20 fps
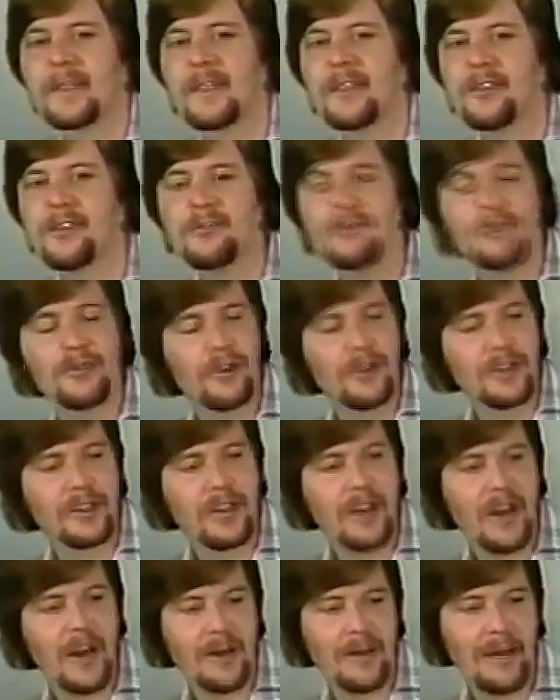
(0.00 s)
Do you talk to
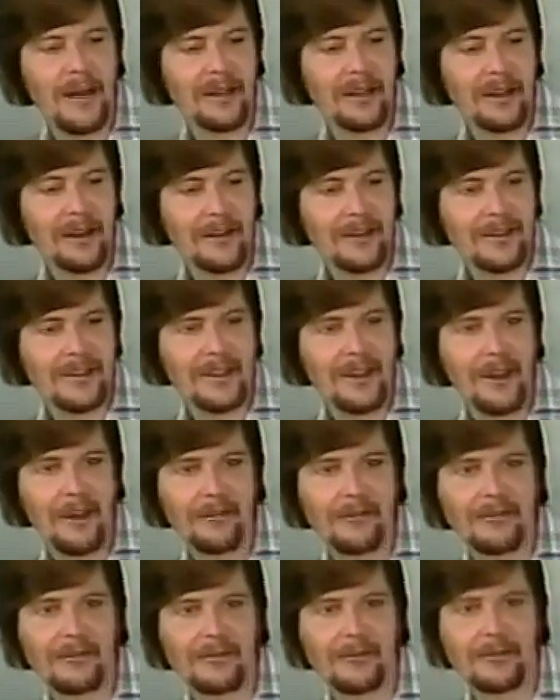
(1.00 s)
God about little
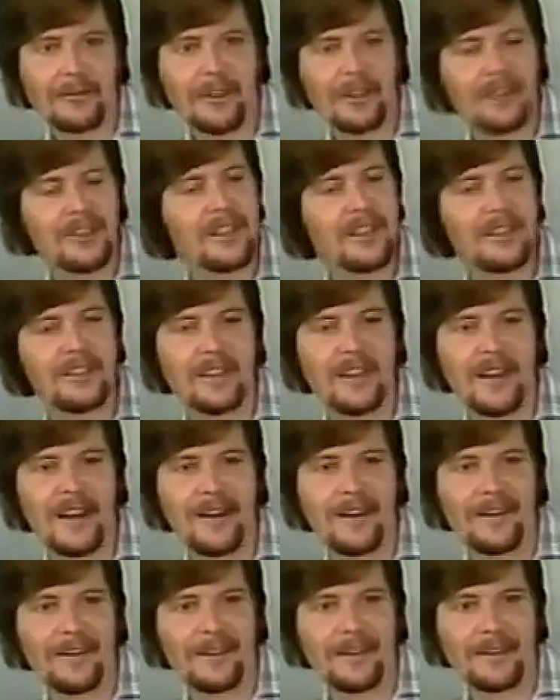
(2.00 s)
stuff? Because he's
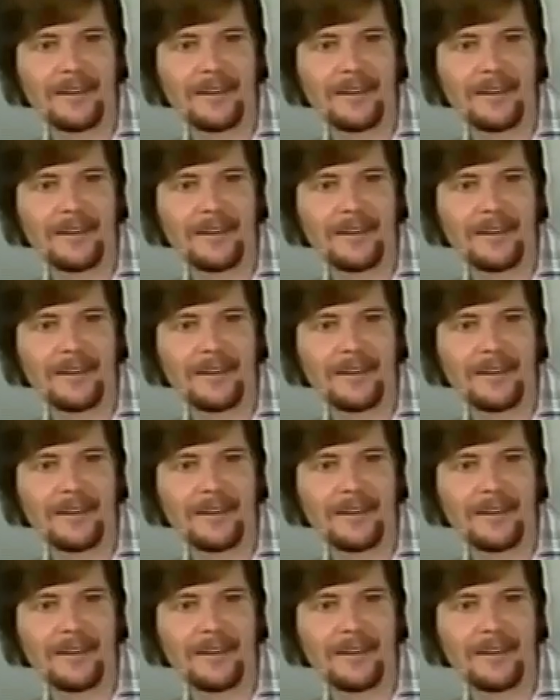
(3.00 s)
there.